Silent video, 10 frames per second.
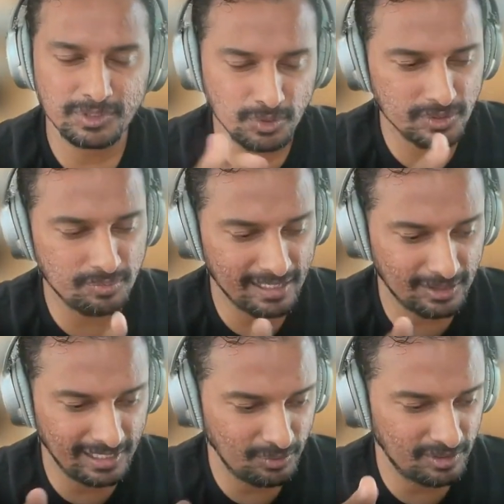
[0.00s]
which goes back
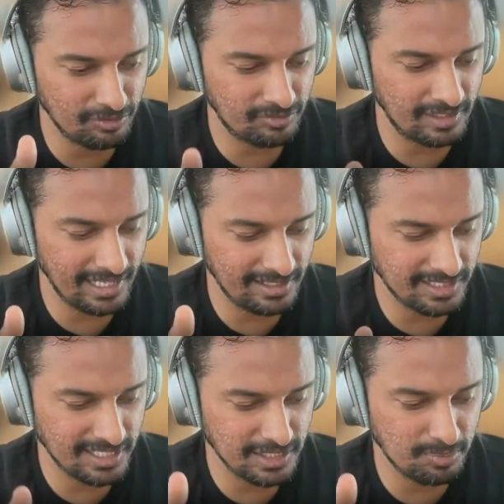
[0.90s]
to like one of
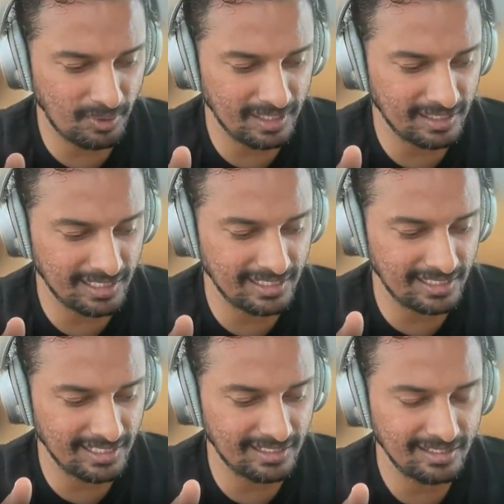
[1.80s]
Nancy's point, right?
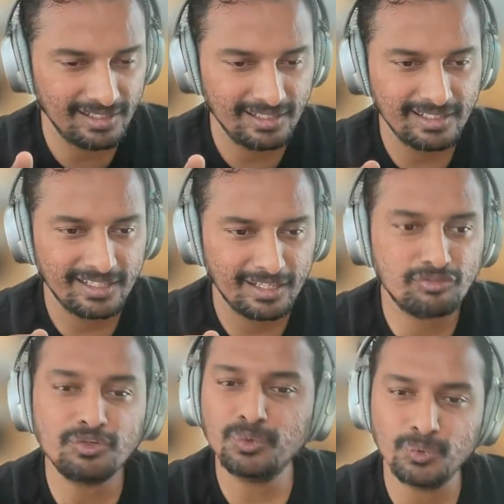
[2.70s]
Like
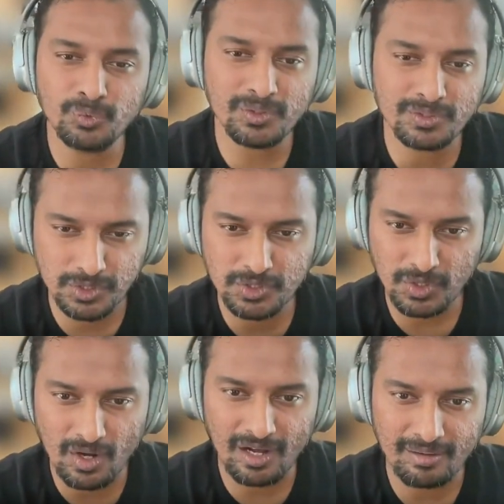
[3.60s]
if you do your
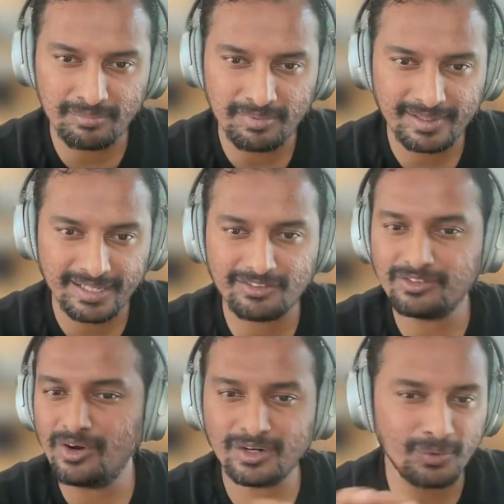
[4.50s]
job,
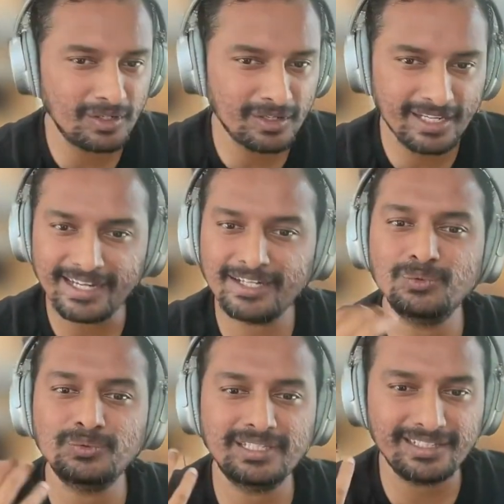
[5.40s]
it's not going to get
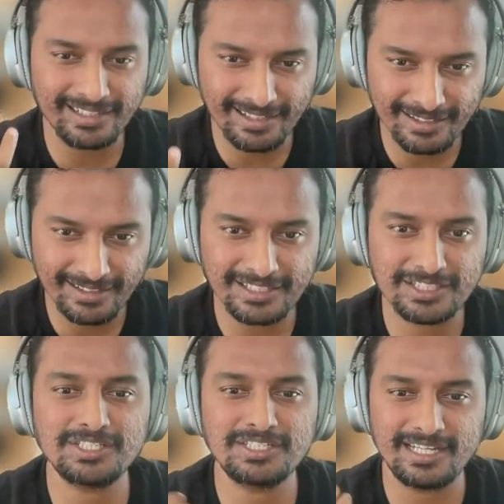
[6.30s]
you the
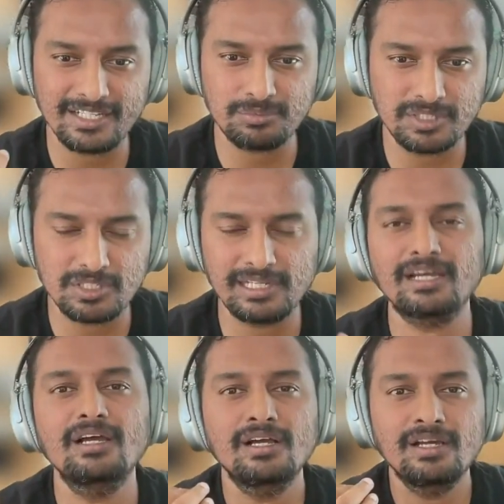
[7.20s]
recognition as much. Like
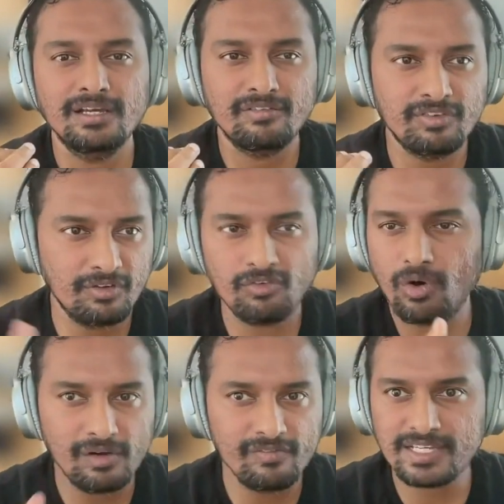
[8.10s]
we've
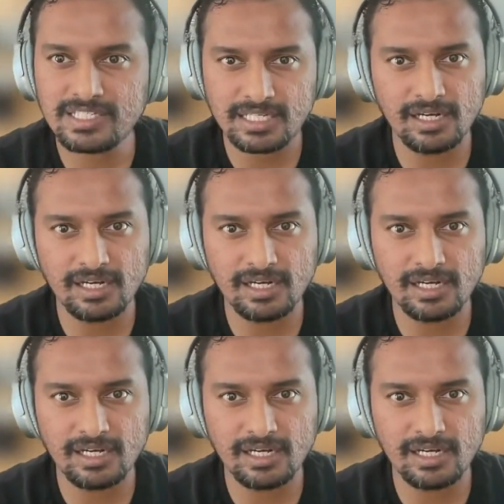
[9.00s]
always